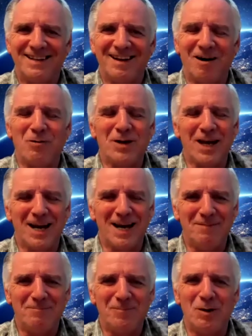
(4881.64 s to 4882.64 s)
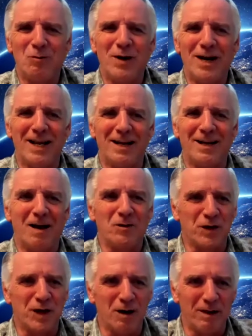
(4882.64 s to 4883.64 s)
Okay, we'll read it. I'll
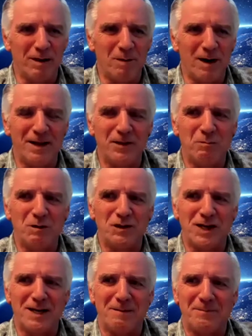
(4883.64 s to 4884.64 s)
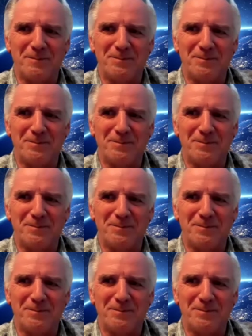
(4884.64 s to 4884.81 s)
share it with everybody at the museum.